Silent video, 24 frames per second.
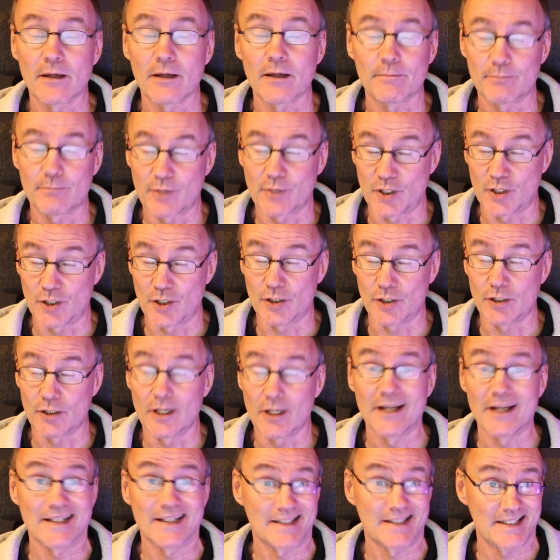per
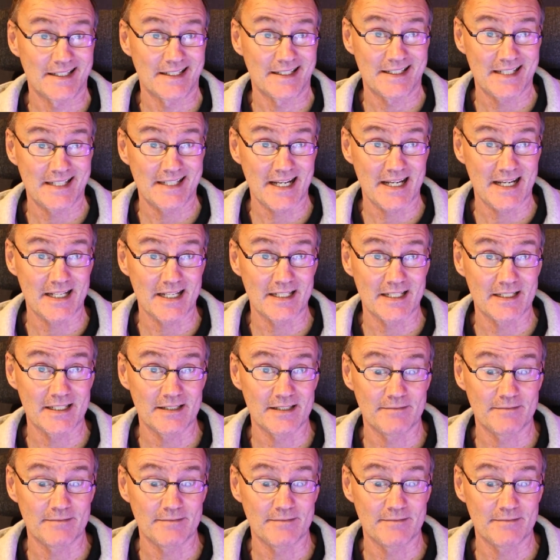day.